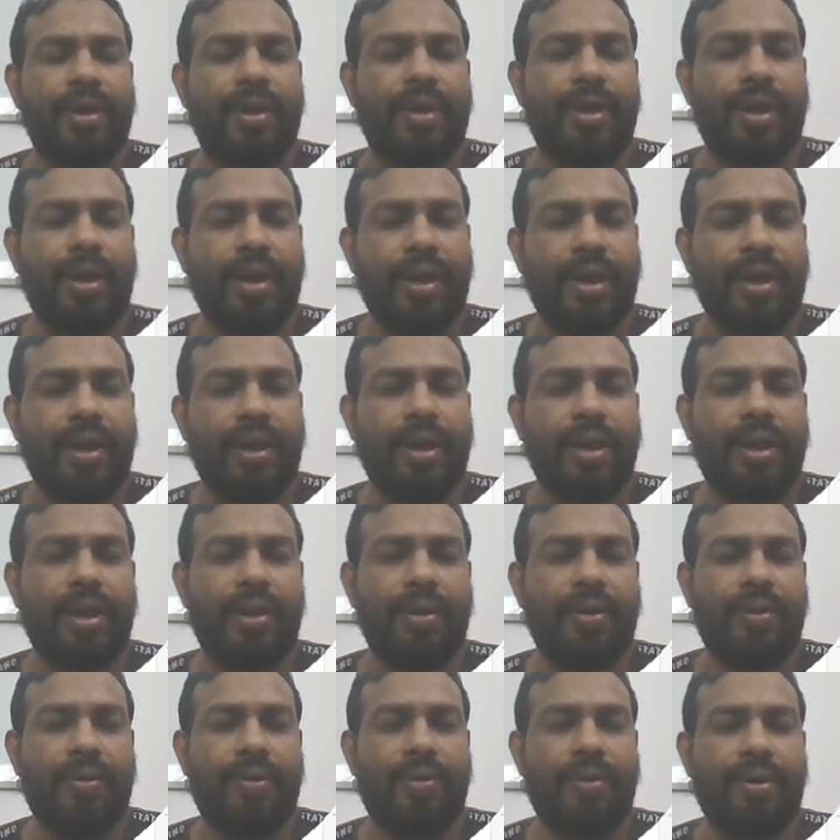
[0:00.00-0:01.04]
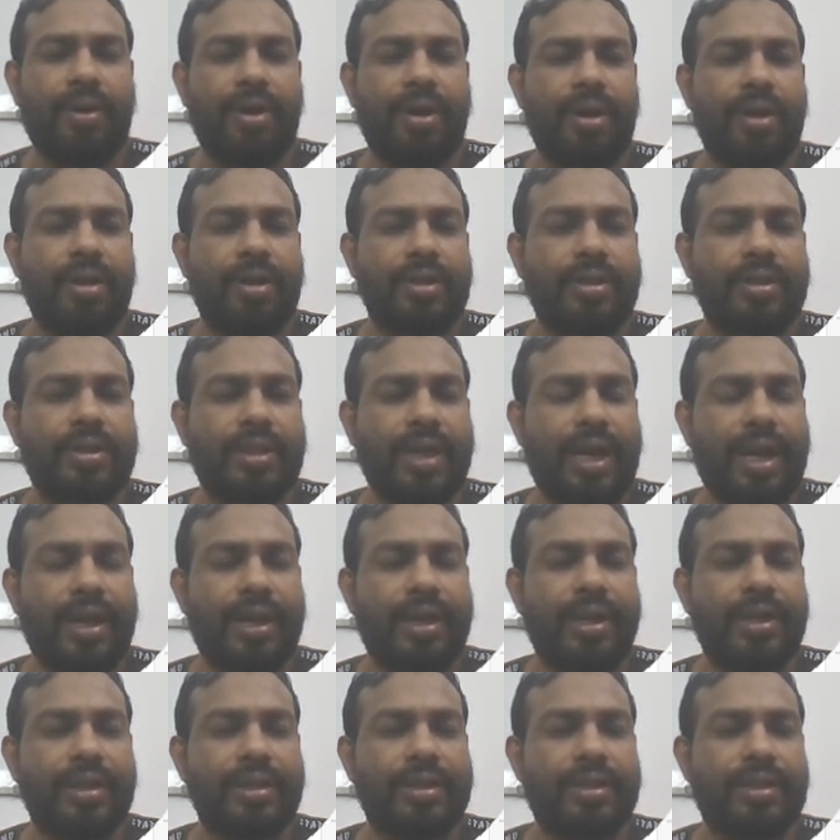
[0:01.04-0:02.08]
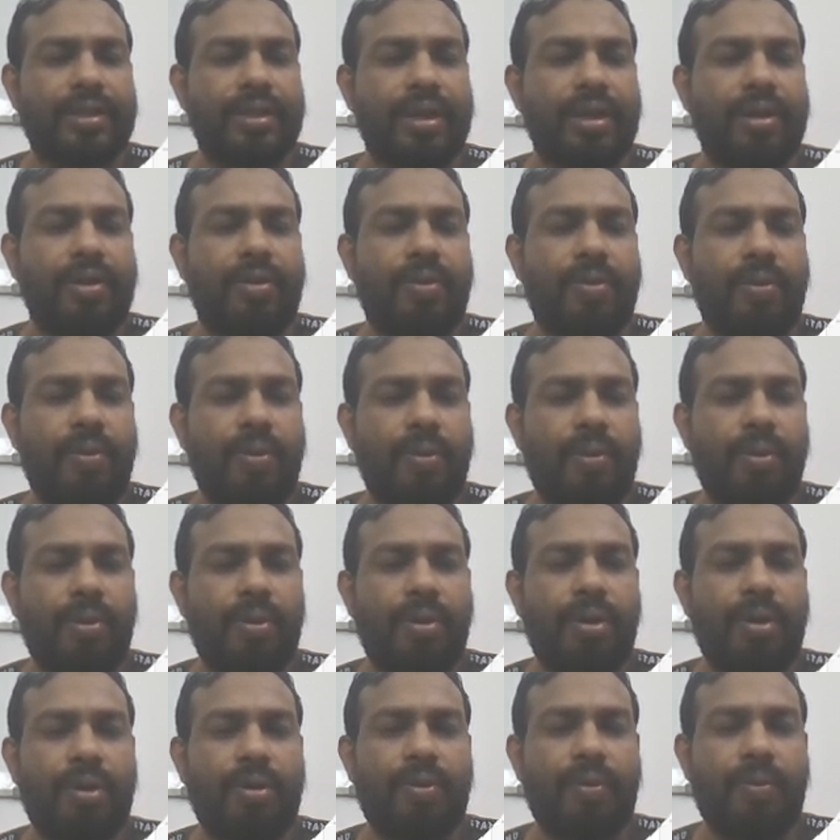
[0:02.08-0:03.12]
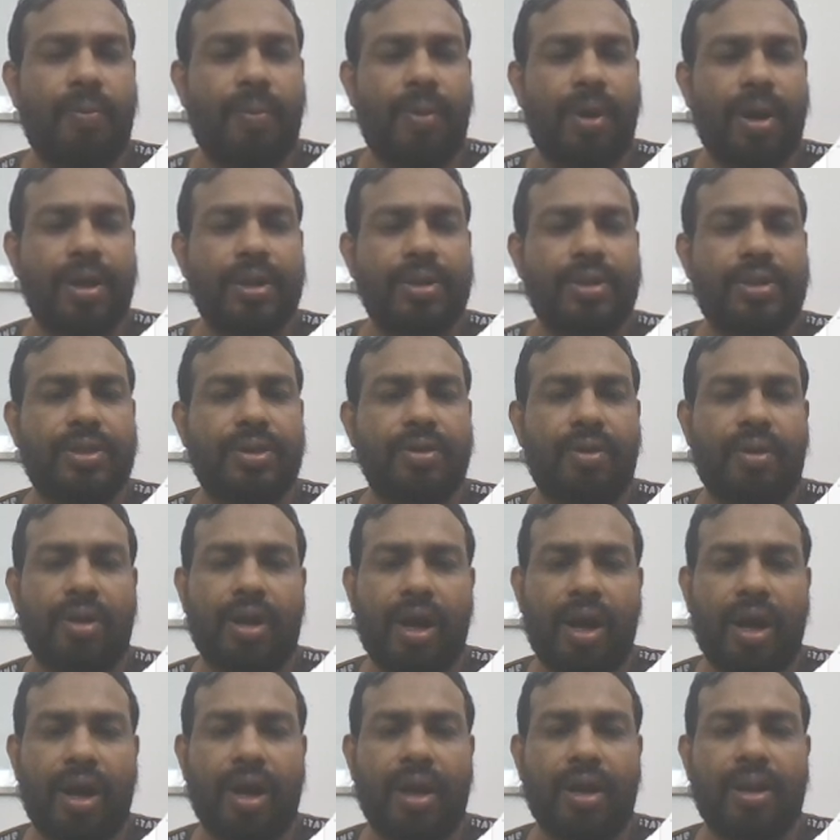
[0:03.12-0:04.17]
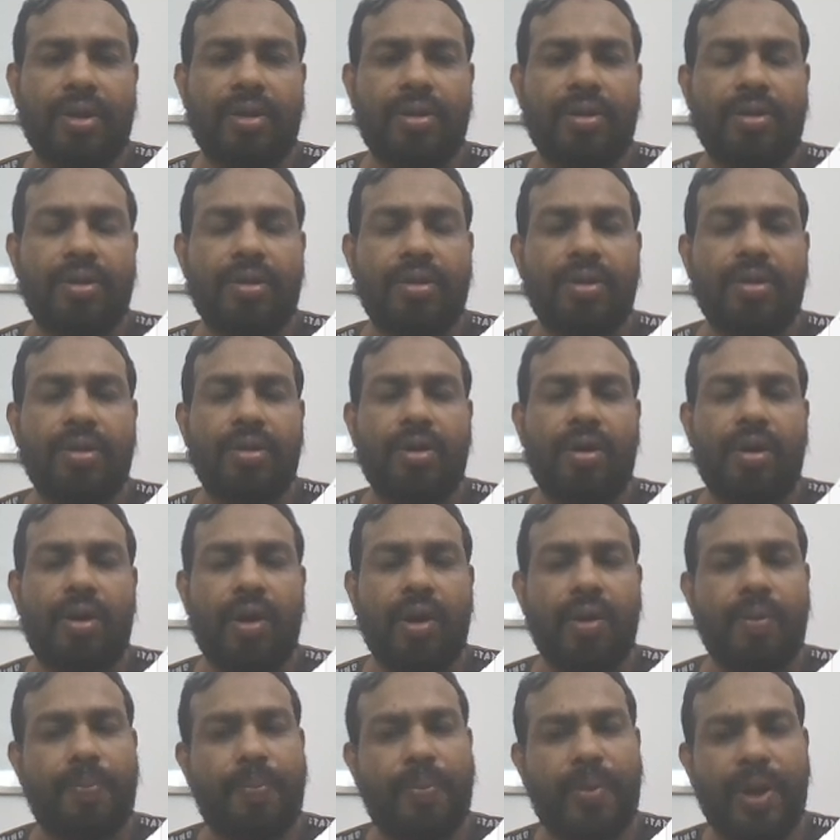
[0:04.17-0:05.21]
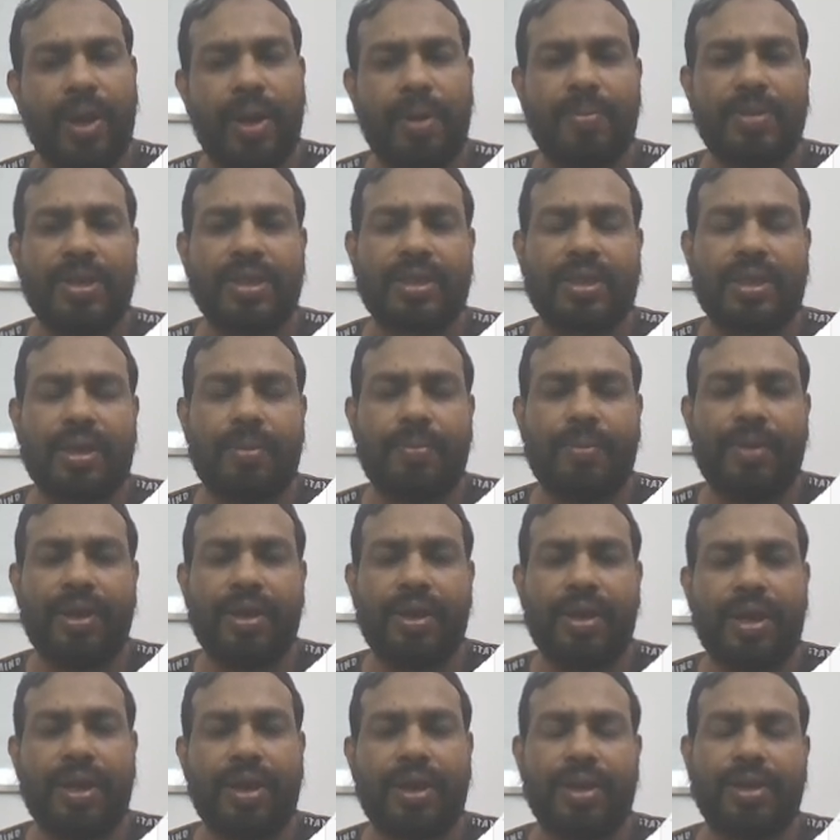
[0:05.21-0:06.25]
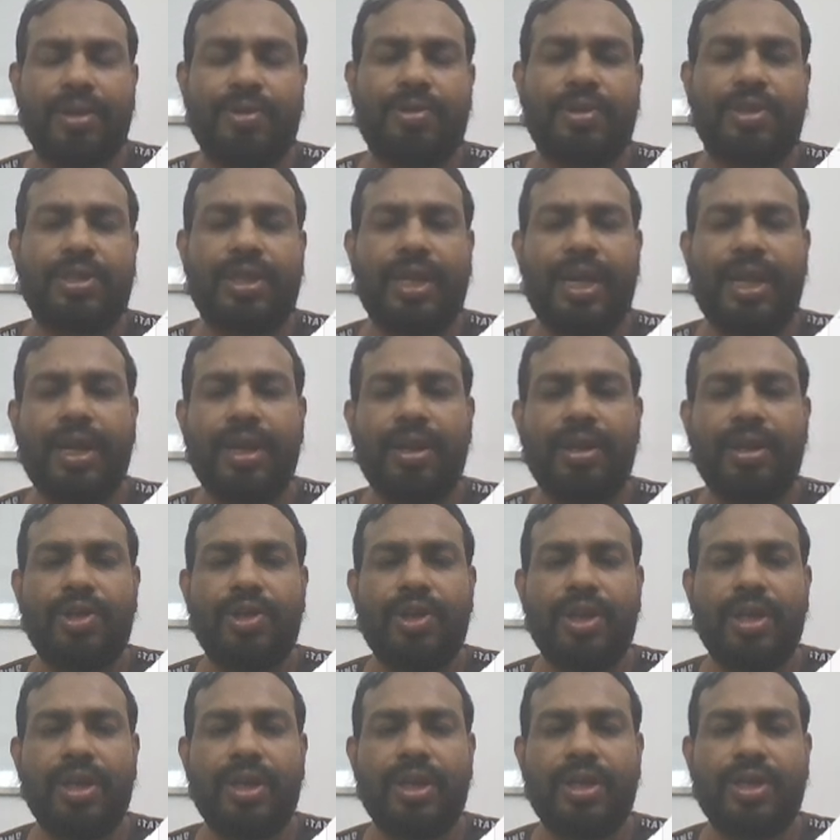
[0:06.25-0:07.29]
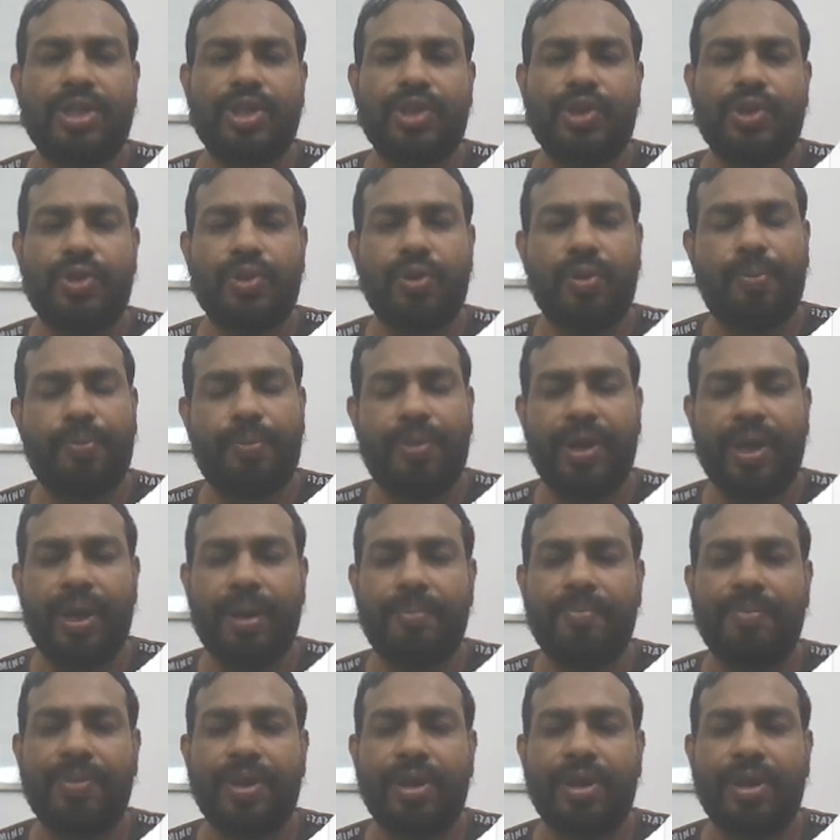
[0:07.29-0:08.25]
in your sentence o'clock, watch or hour or pm is coming, like you are saying it's 2 p.m.